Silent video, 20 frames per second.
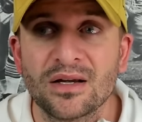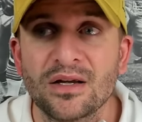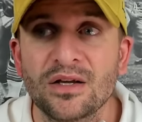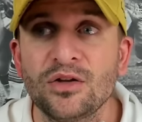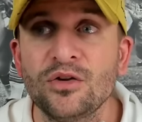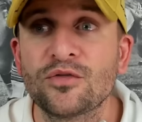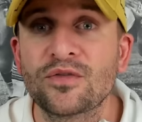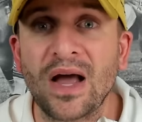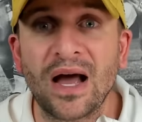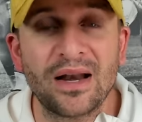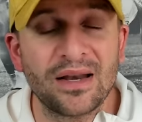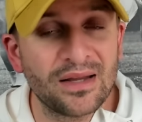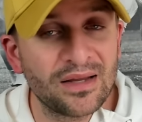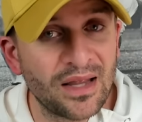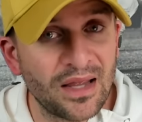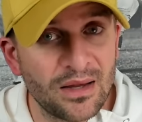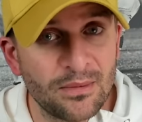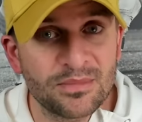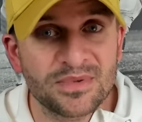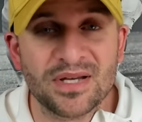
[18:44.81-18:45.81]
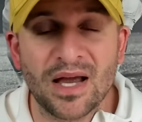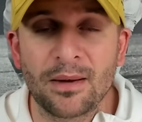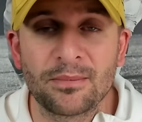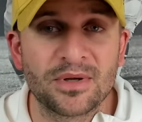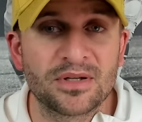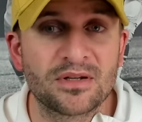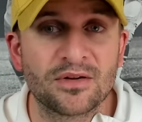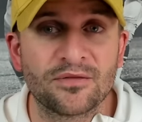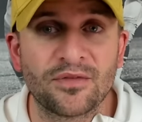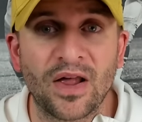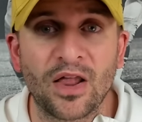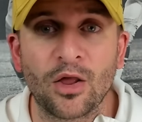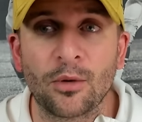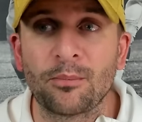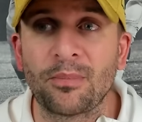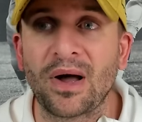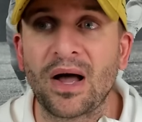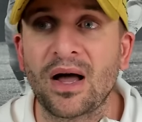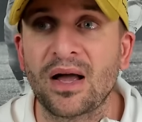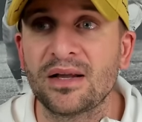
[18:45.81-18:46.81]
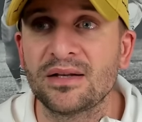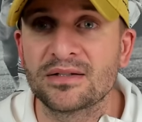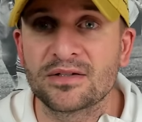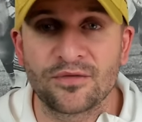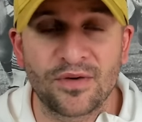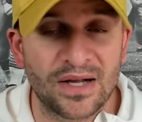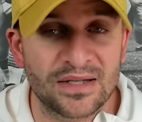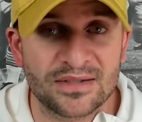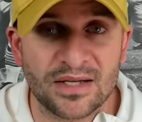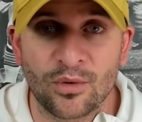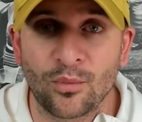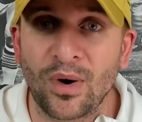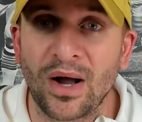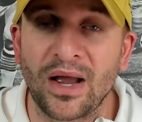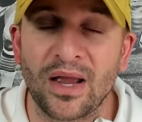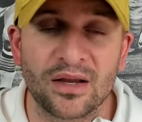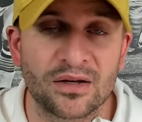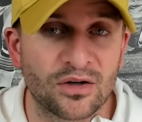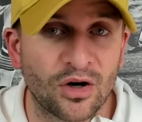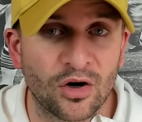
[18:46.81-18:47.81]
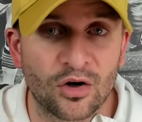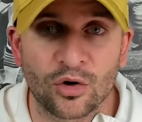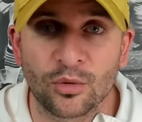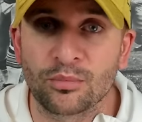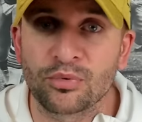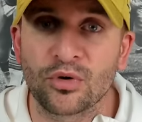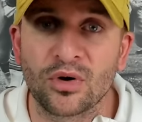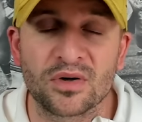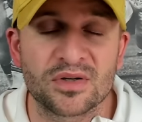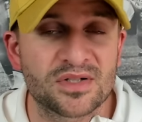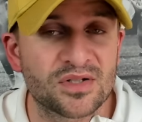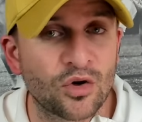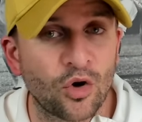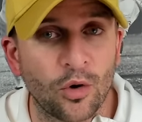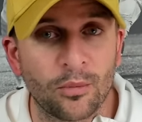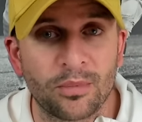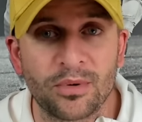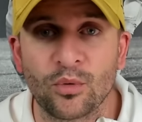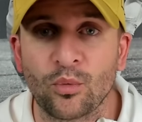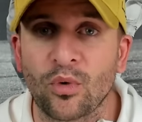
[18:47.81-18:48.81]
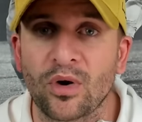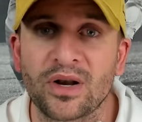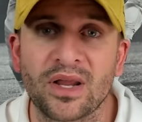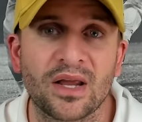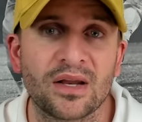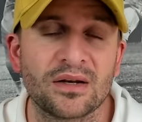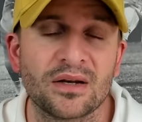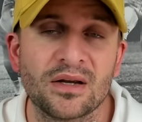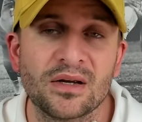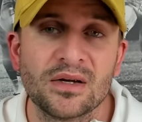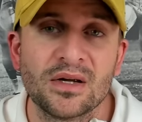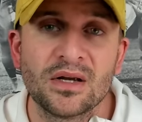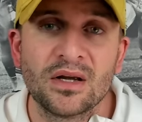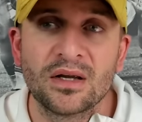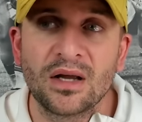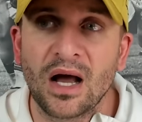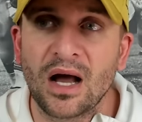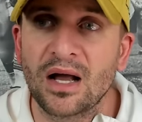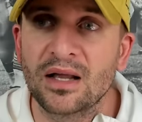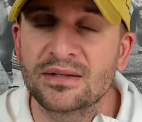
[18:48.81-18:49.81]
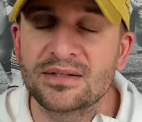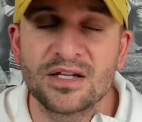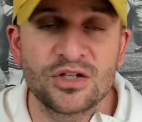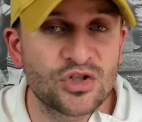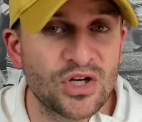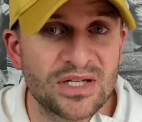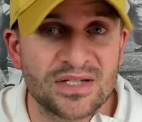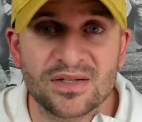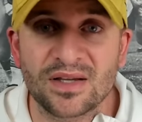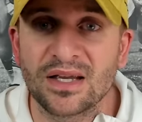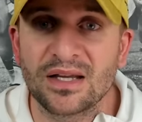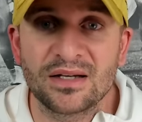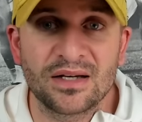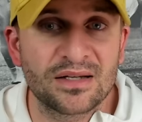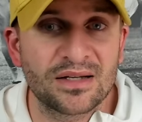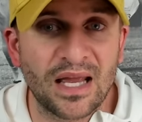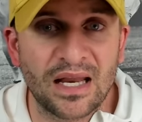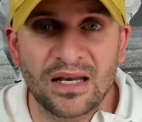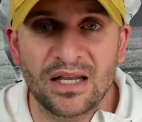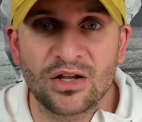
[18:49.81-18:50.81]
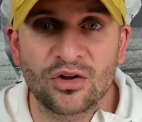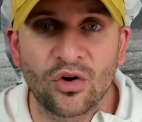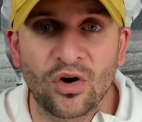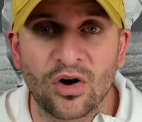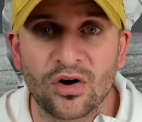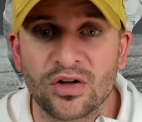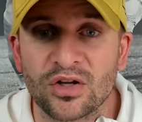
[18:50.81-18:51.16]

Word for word: you've got him time to develop behind Devontae Wyatt, Carl Brooks, Colby Wooden, TJ Slayton, and Kenny Clark.